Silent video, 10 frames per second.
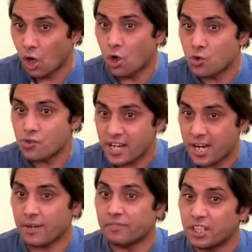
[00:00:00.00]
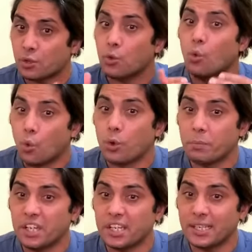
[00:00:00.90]
don't have their own
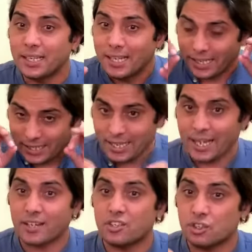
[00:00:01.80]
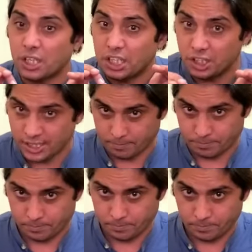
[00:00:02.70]
meaning inherent in
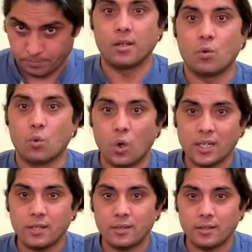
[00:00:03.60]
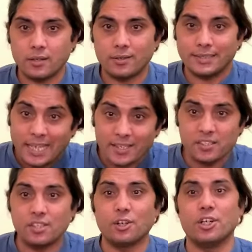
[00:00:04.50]
them. What then
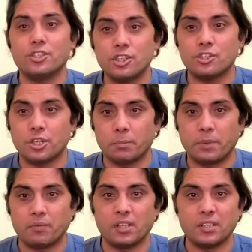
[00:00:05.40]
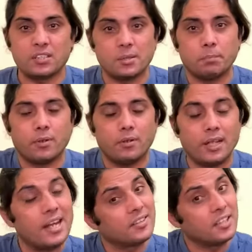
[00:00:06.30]
is the relationship between the
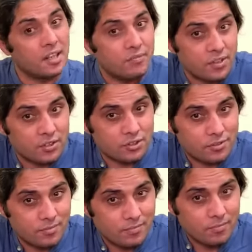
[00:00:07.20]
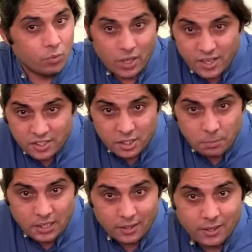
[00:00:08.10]
symbol and the referent? What does it
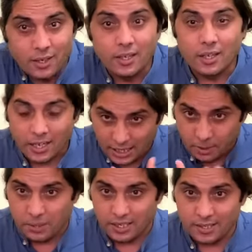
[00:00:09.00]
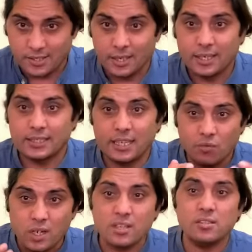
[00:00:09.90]
mean? It means
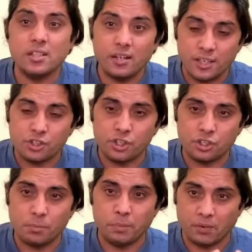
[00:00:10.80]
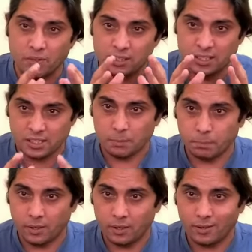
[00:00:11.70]
that what is the relationship between the
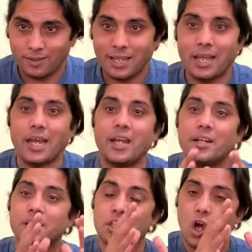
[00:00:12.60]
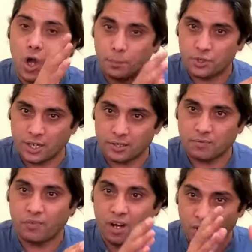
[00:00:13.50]
symbol and the
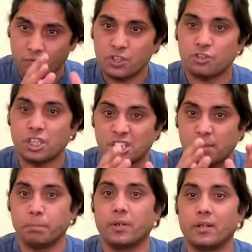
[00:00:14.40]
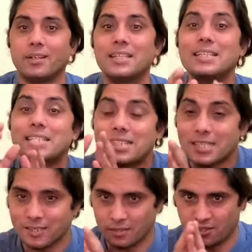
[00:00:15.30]
object for which the symbol
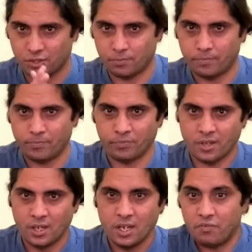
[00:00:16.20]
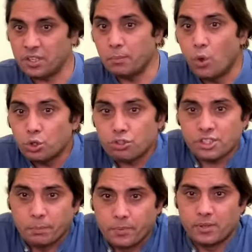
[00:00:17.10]
signals? With most
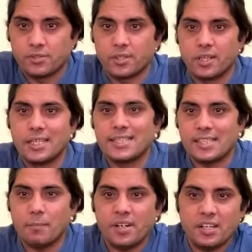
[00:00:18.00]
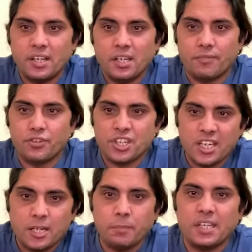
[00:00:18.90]
symbols, some degree of
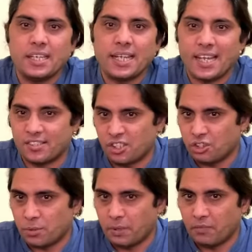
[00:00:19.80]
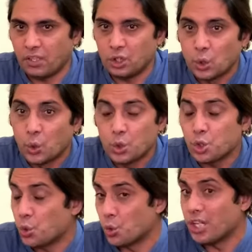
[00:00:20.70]
shared meaning exists between those
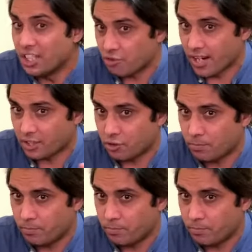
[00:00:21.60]
who interact.